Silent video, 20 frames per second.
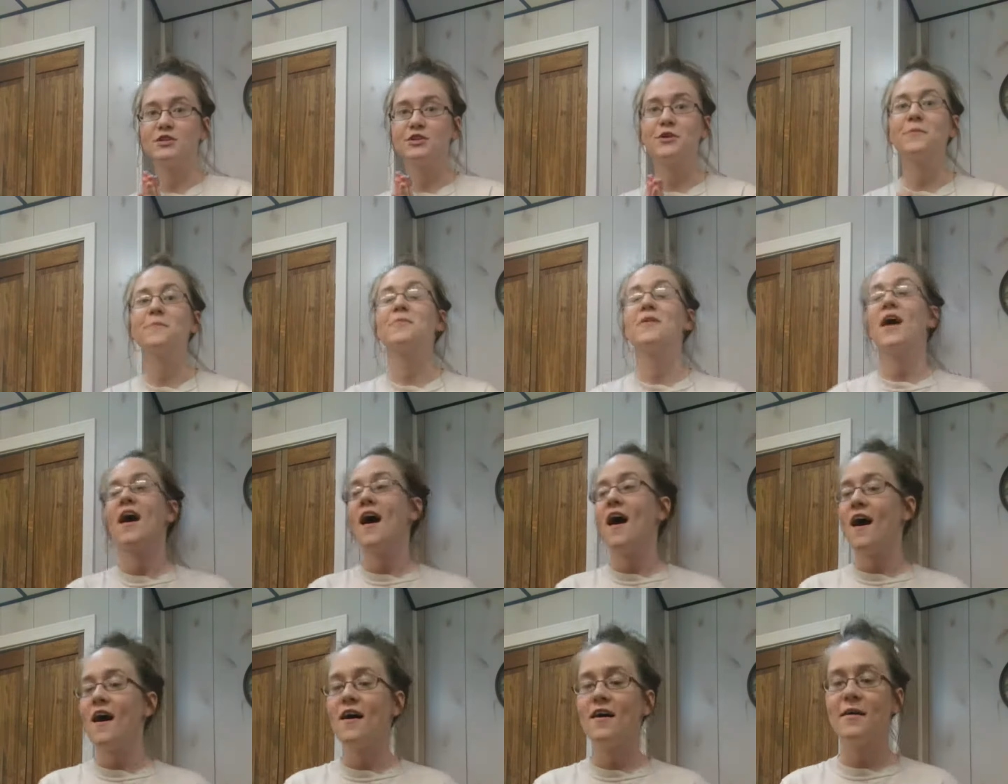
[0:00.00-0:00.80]
too.
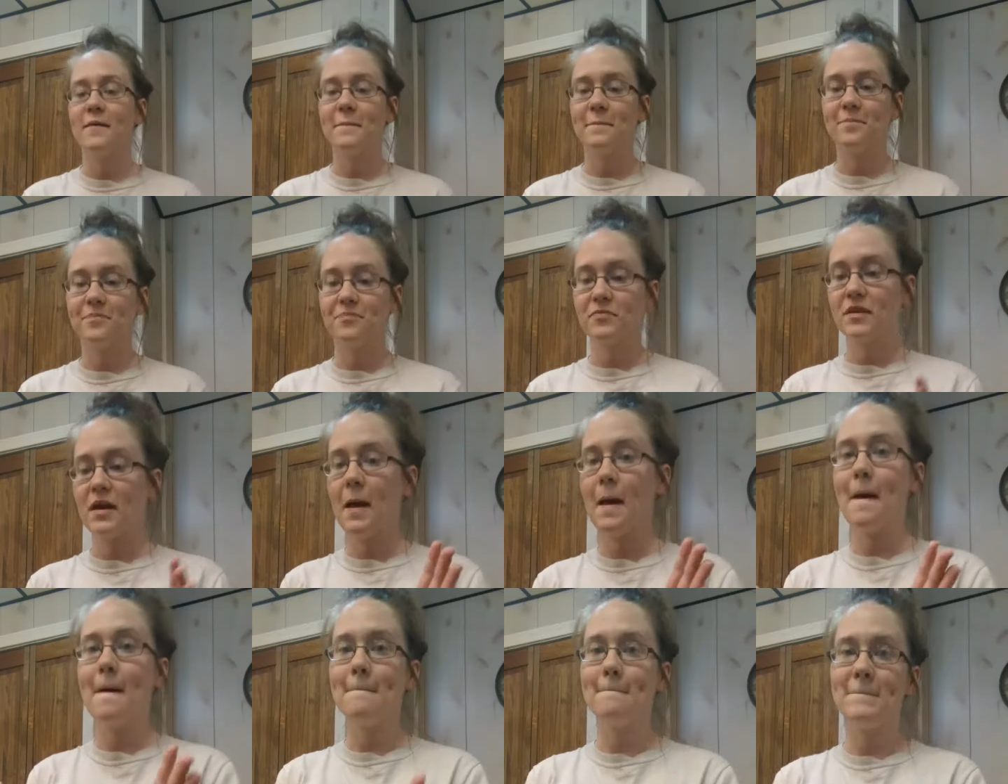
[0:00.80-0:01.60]

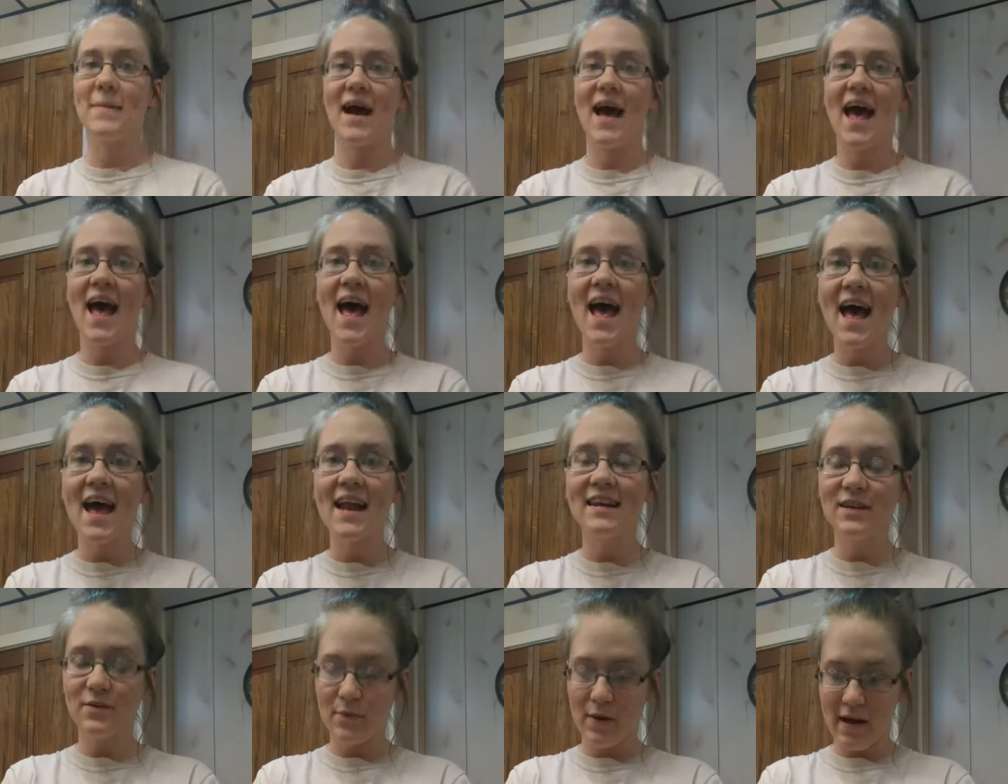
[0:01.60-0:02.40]
But
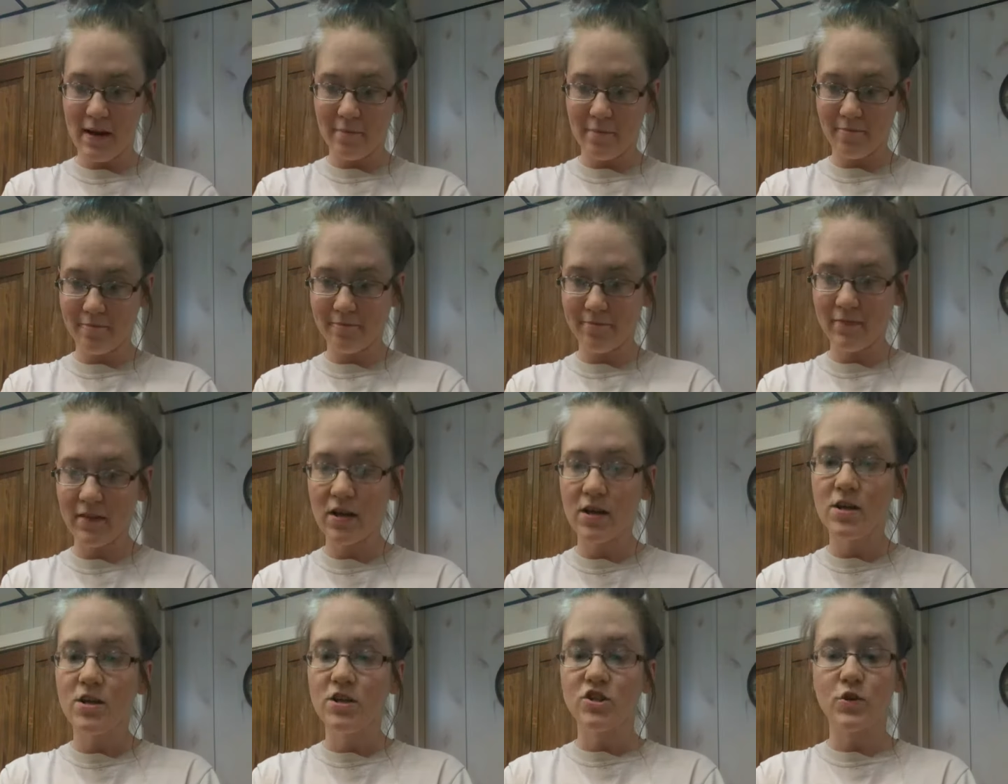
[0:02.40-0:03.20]
anyway,
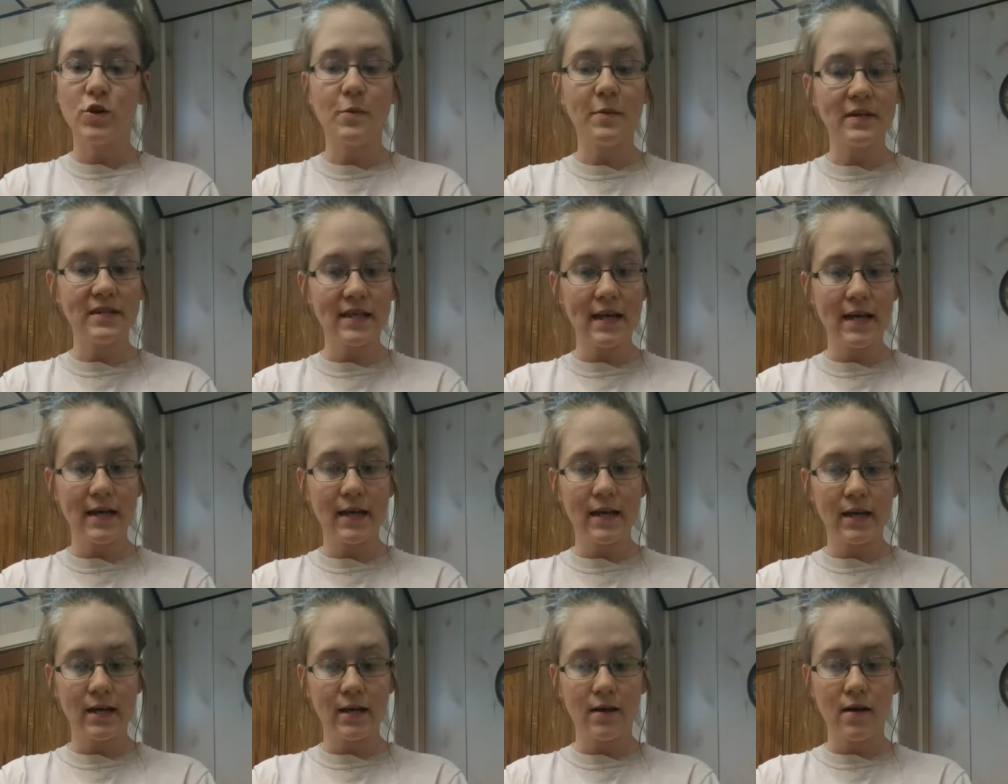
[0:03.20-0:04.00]
so we're going to be staying
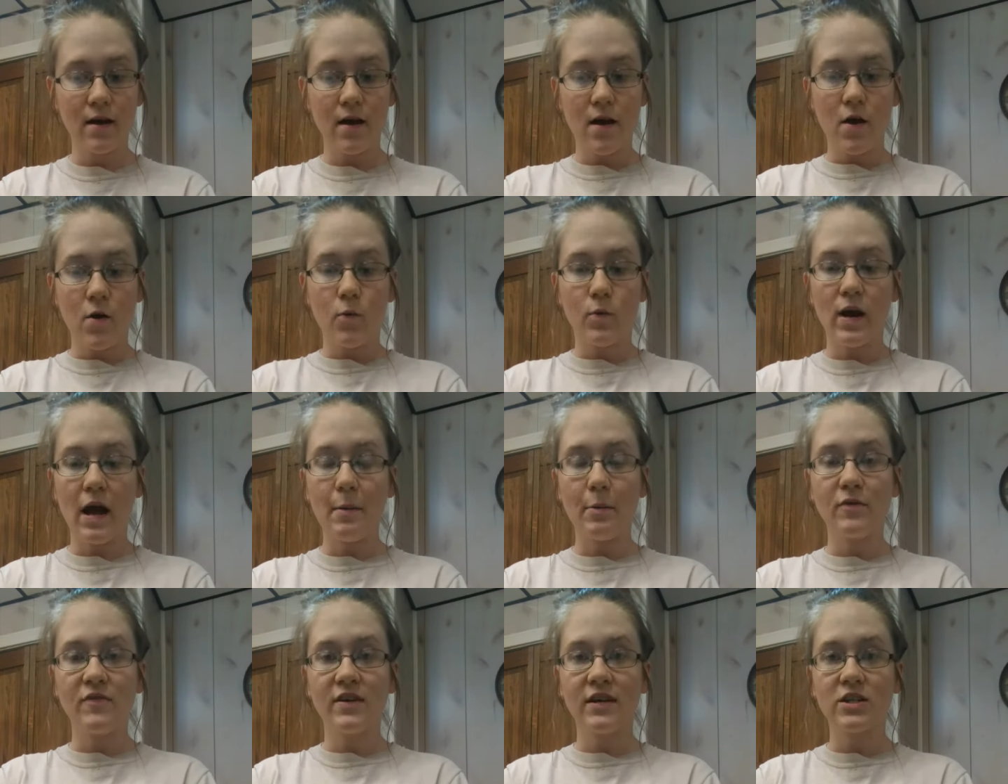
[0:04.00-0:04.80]
here. We're
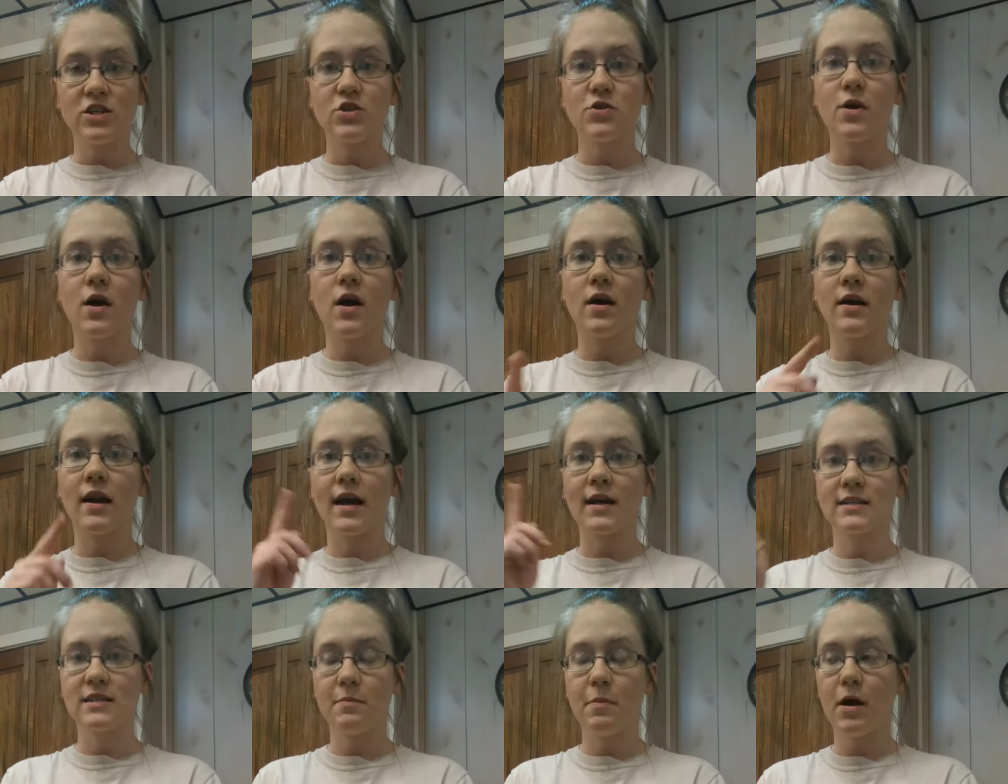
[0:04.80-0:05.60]
not moving into our
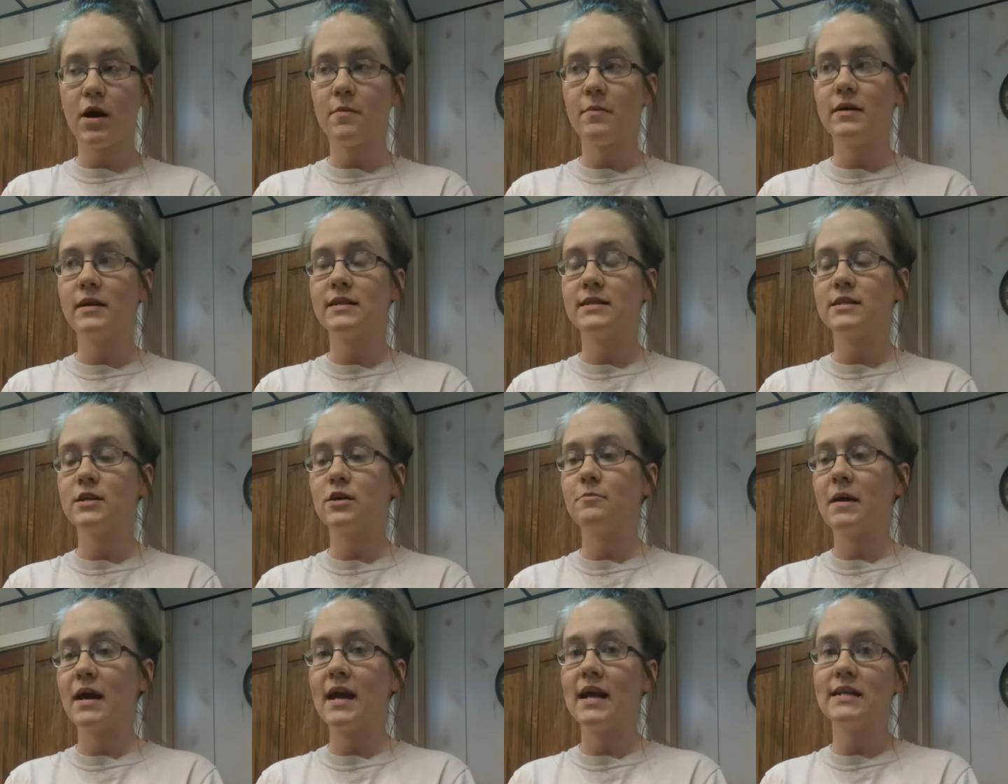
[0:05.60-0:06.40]
next apartment until
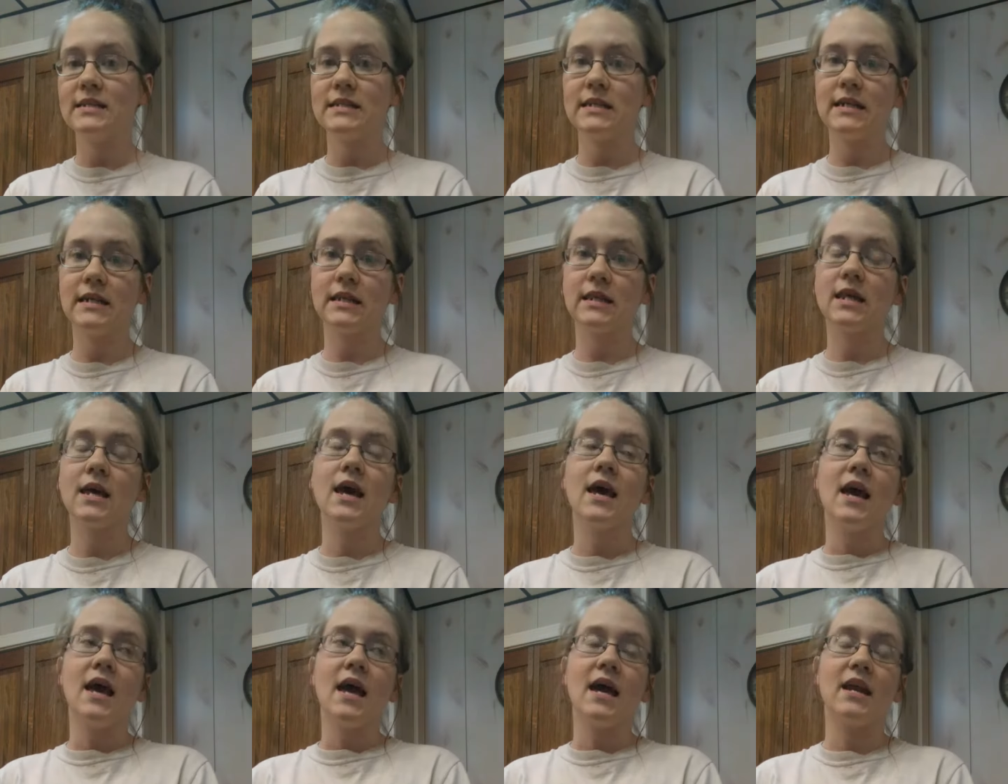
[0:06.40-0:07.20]
May 18th.
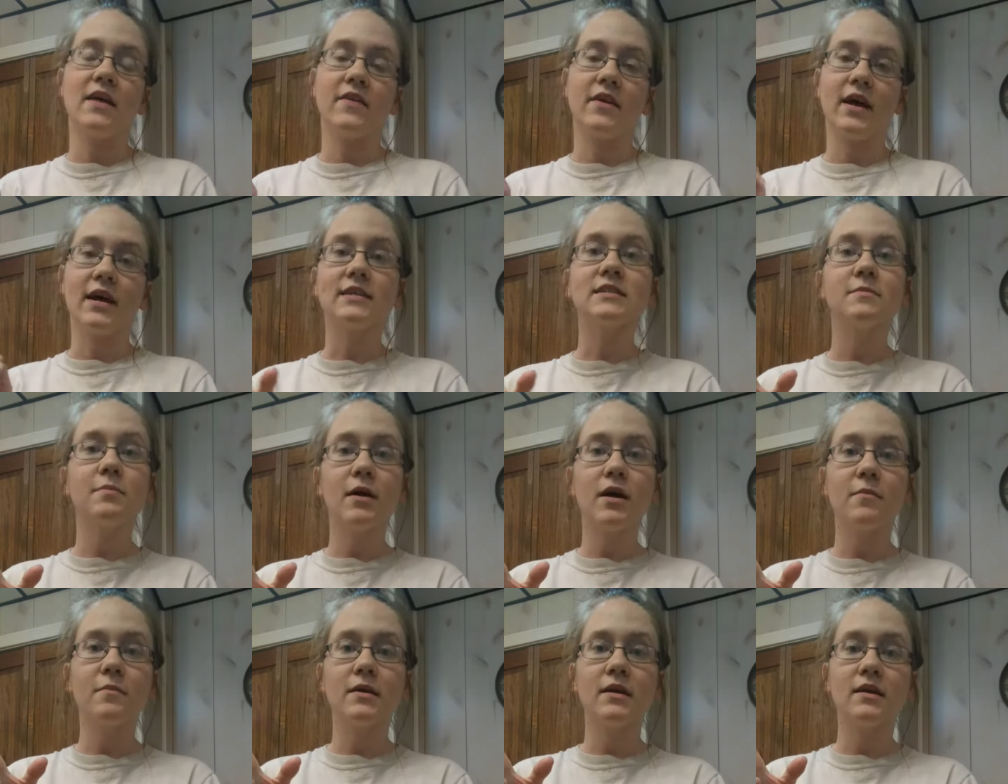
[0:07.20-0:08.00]
And in the next
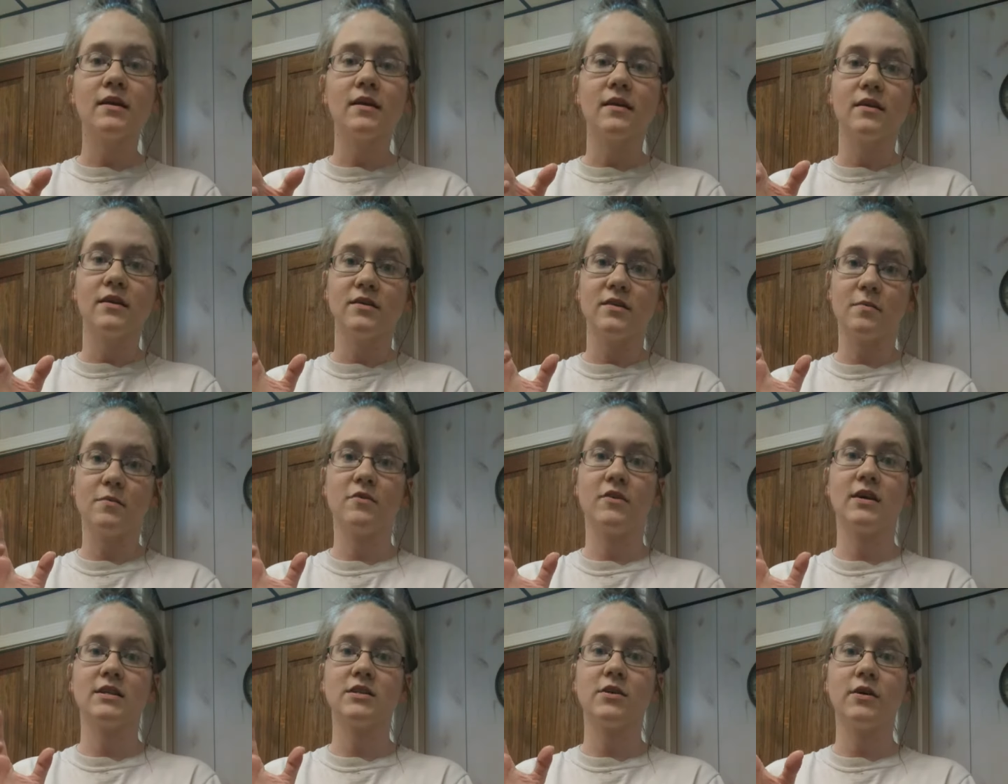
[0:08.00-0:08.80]
apartment, some of
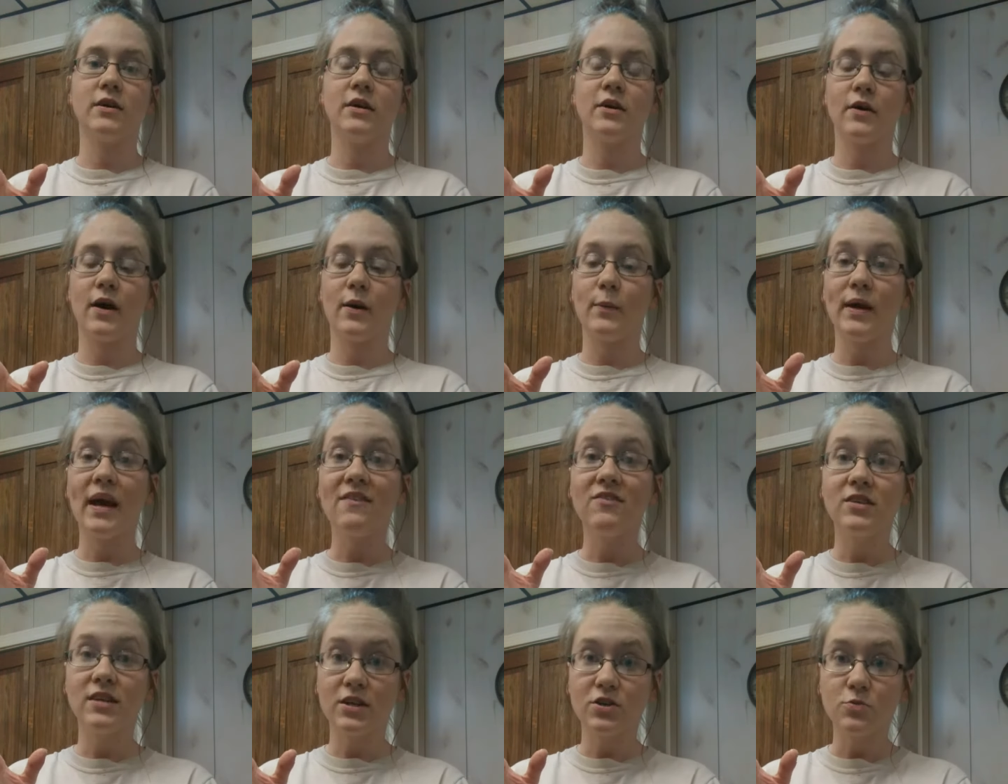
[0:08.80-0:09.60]
you guys already know, we
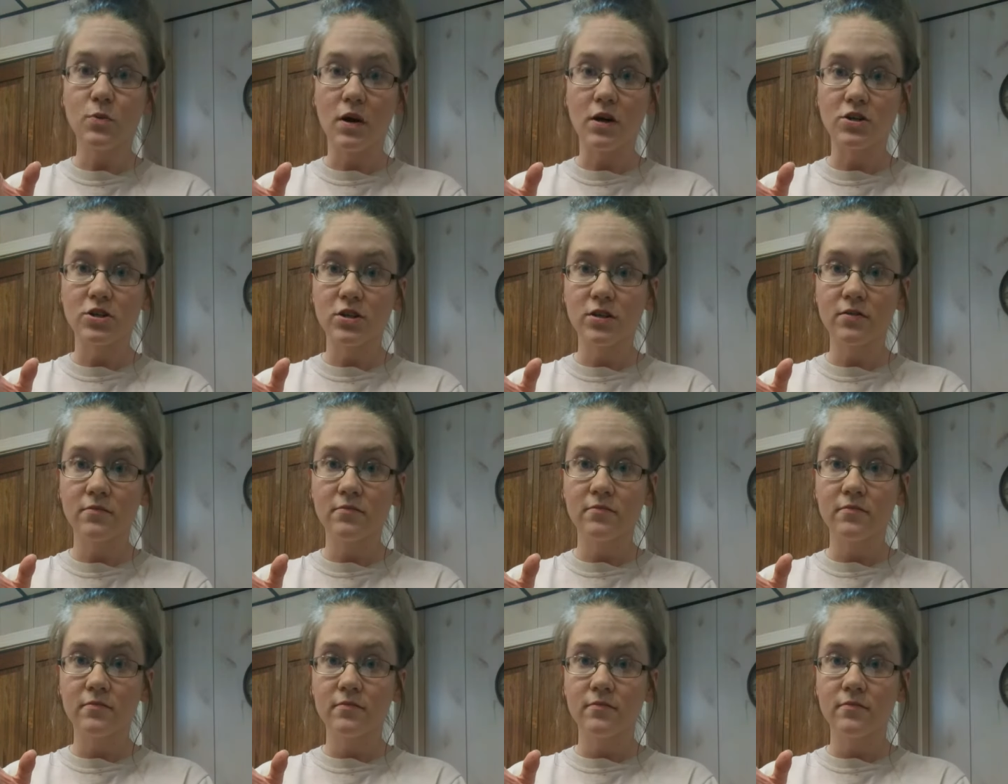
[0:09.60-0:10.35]
have a dishwasher.